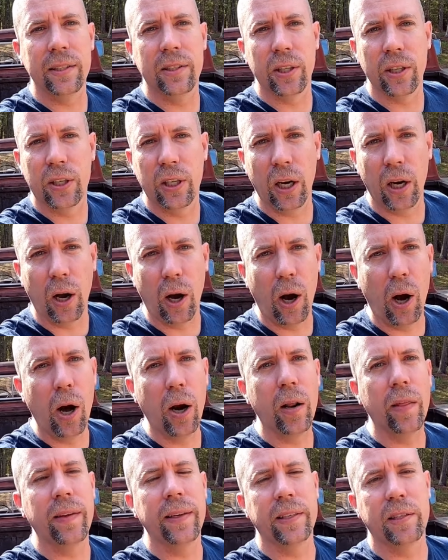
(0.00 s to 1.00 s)
is to cut
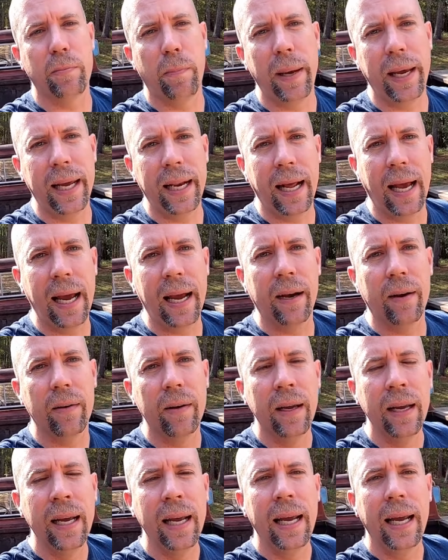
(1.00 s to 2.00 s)
all of this bed
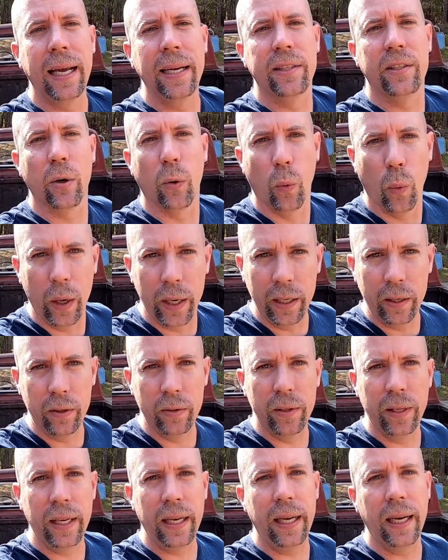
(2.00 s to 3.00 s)
out and to
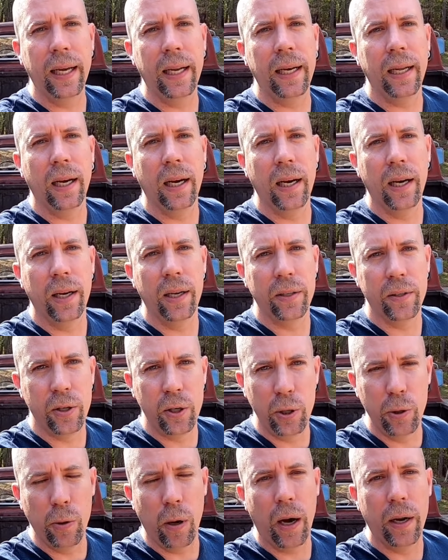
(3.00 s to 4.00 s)
weld in a
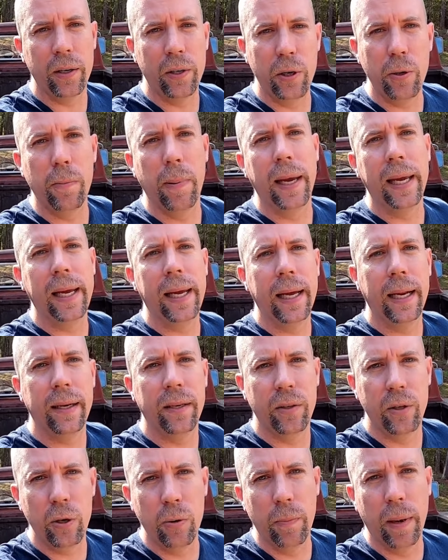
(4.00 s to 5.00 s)
new
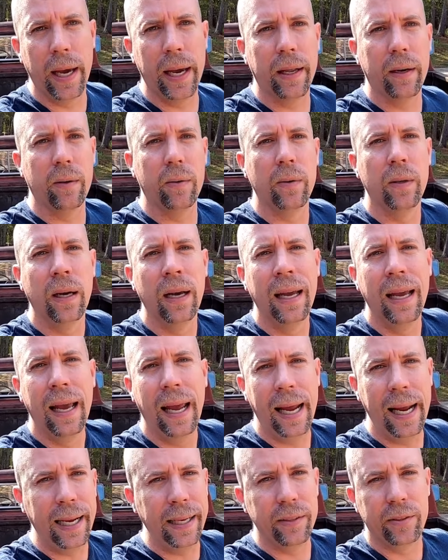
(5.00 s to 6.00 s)
bed, new metal,
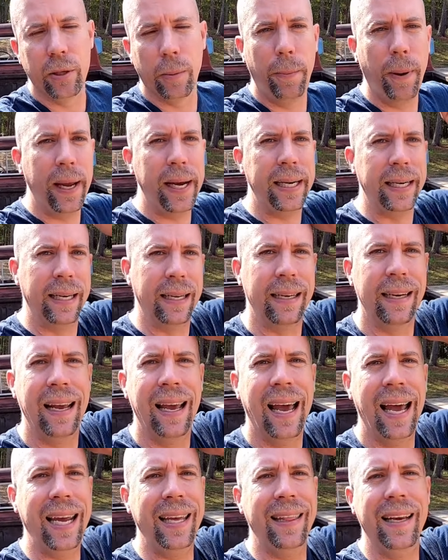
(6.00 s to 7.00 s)
and to paint it.
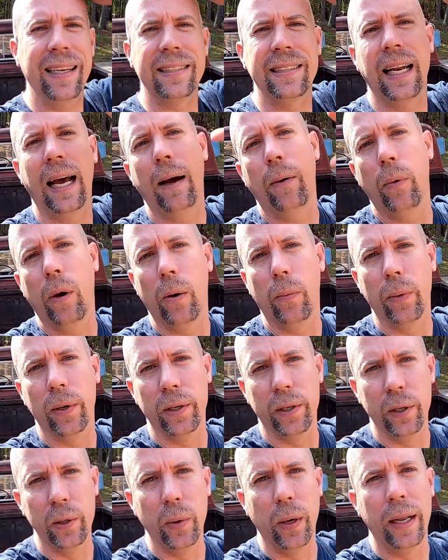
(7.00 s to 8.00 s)
Hey, that's not what
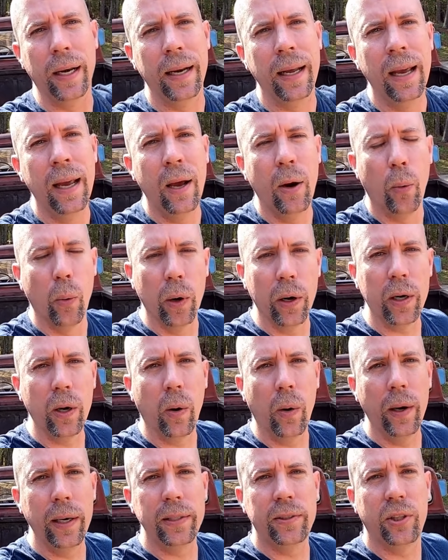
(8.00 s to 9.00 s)
we're doing. We're
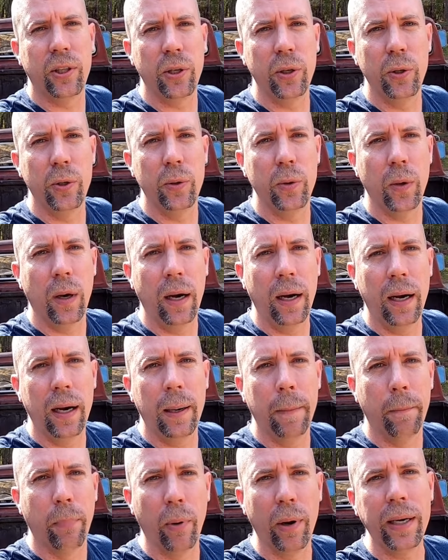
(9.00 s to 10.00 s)
going
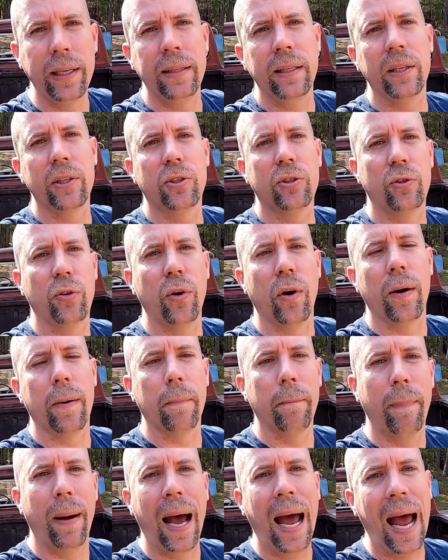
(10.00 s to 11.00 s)
to bring this
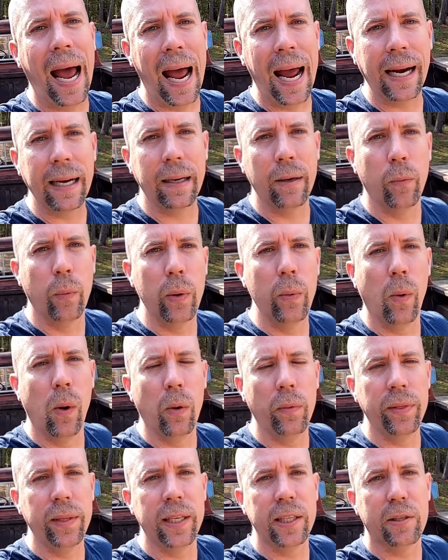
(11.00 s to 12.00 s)
truck back. We
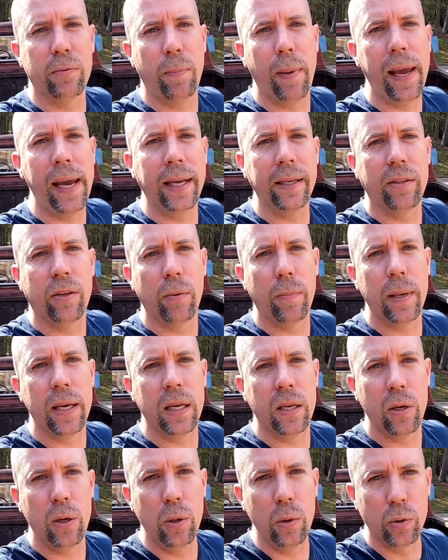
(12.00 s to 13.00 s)
want this bed to
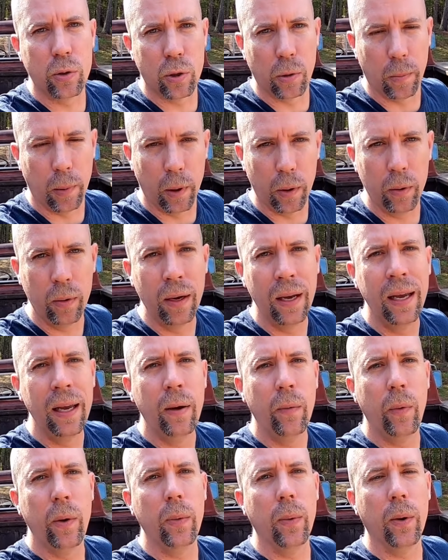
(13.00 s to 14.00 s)
be usable.
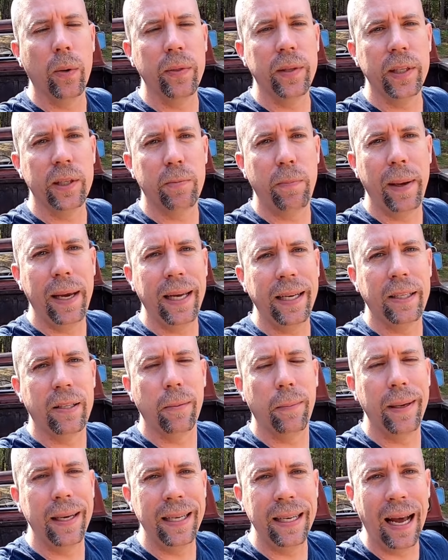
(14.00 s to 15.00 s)
We want this bed
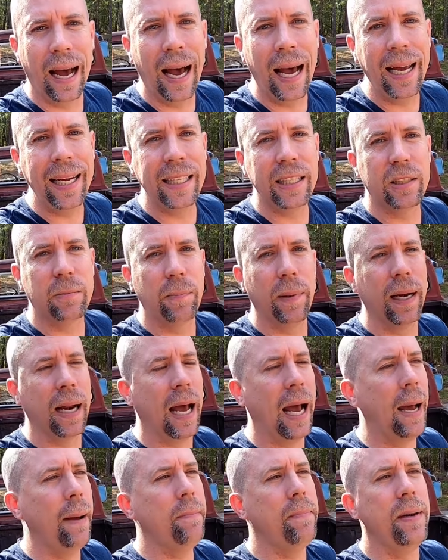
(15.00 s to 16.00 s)
to be nice,
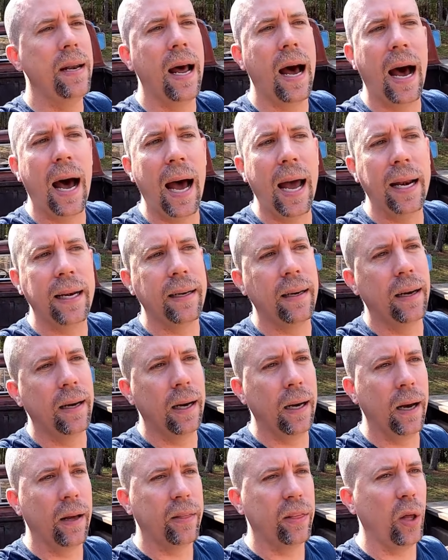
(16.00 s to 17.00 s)
but I'm
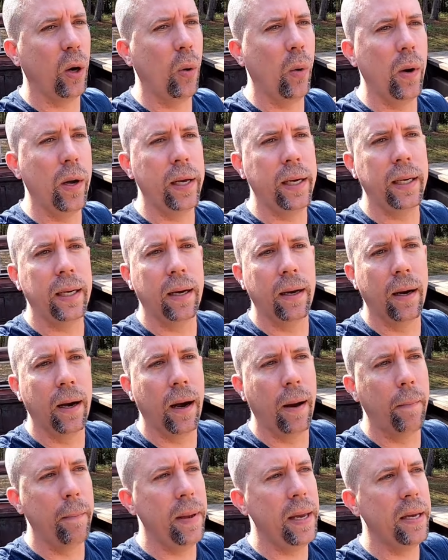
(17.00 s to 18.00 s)
not throwing
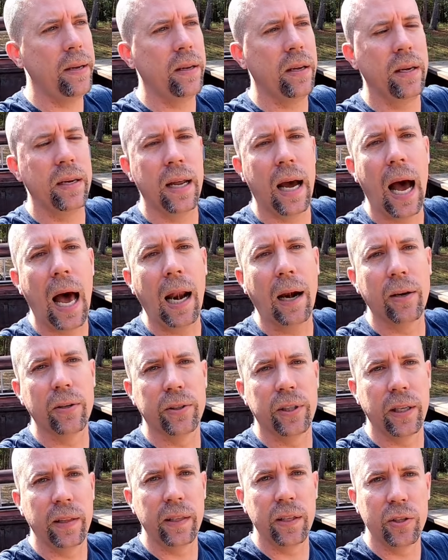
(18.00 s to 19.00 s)
$1 million
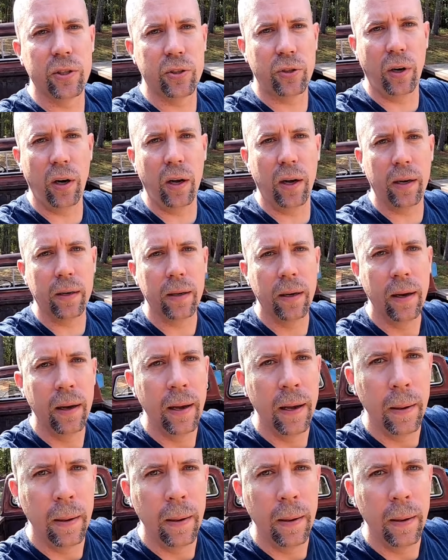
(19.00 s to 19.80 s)
at this truck,